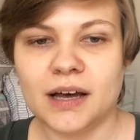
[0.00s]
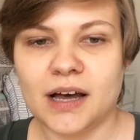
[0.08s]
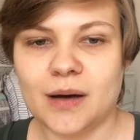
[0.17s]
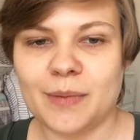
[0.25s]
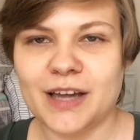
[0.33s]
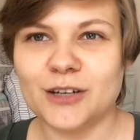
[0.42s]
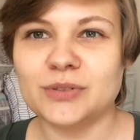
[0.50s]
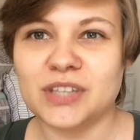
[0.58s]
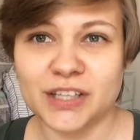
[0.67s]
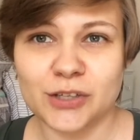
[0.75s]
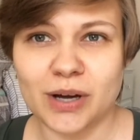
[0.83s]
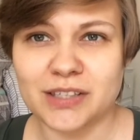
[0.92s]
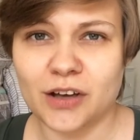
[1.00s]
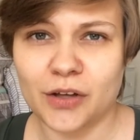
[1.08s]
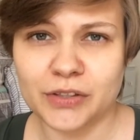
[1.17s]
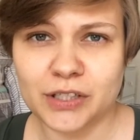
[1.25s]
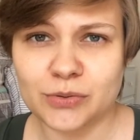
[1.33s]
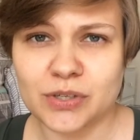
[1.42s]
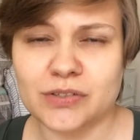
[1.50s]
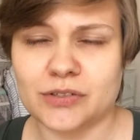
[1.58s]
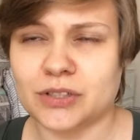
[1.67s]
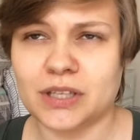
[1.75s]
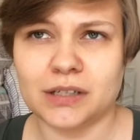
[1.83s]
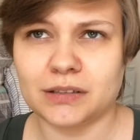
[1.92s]
I don't tell you guys all the uses.
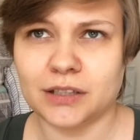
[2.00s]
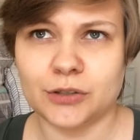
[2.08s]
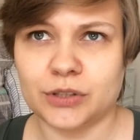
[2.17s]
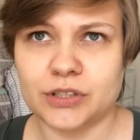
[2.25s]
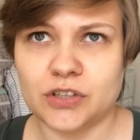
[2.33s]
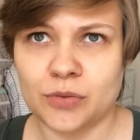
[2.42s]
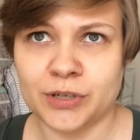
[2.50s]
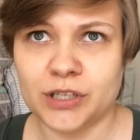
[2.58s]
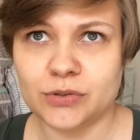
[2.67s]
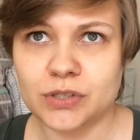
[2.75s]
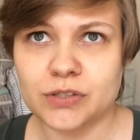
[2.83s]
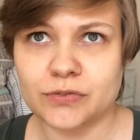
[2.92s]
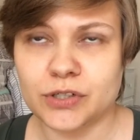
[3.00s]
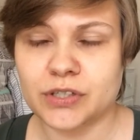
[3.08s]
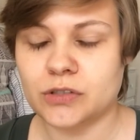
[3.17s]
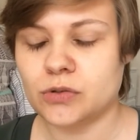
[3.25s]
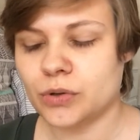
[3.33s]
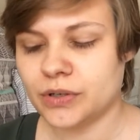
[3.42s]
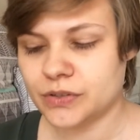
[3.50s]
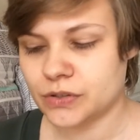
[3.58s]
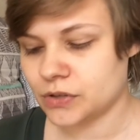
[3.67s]
There's like literally so many uses for essential oils.